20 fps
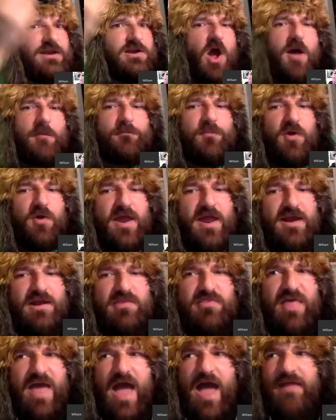
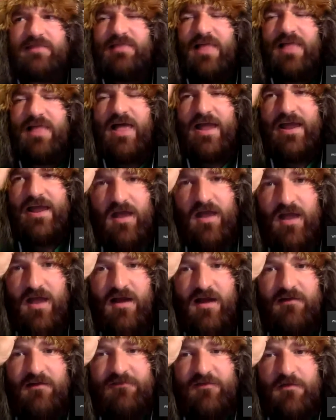comprehend that. Like,
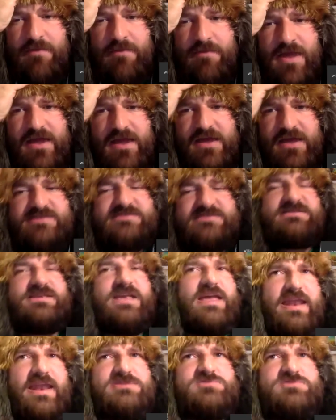for me, because
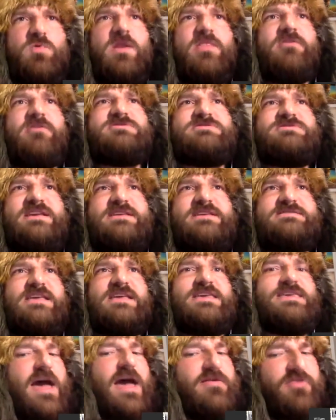it is one of those things,
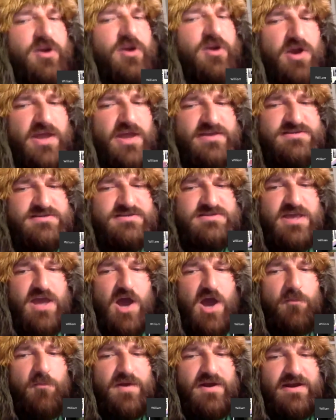like, yeah, there is the
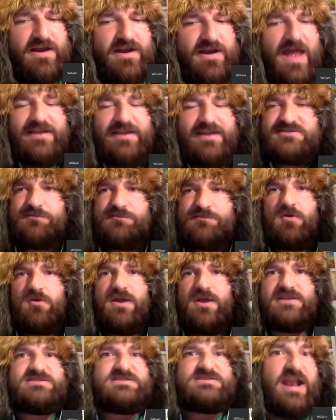opening night
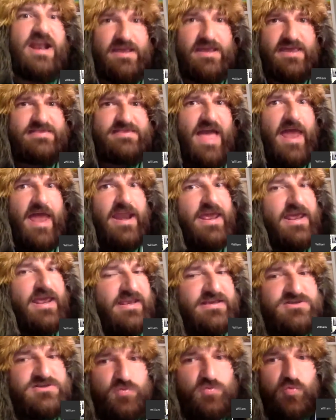experience, and I get that. It
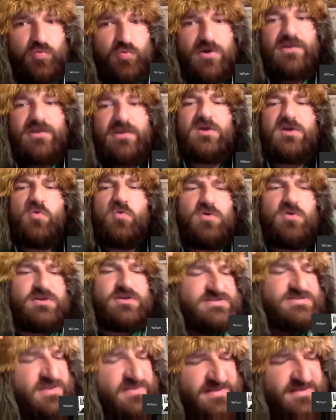is really cool to
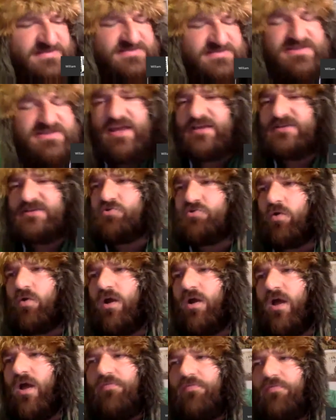see these things, or
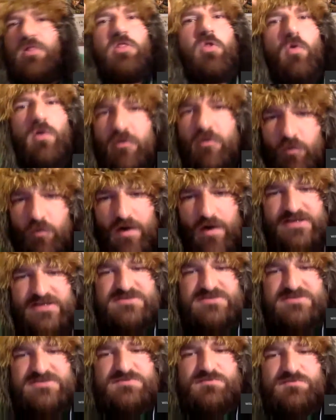the Lord of the
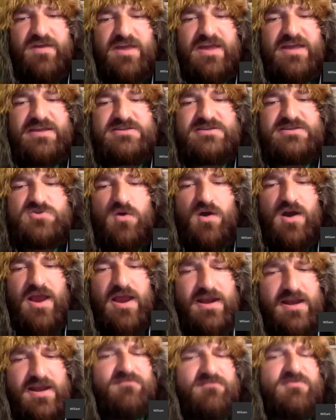Rings movies, or
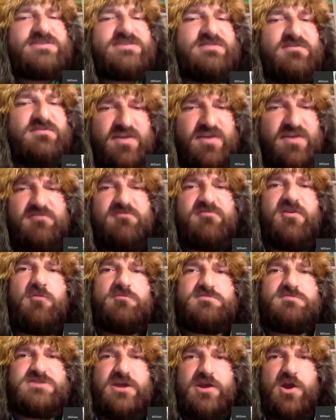any of these event
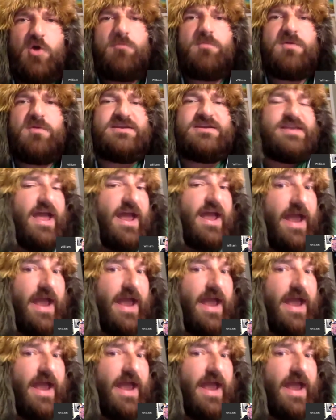films on opening day.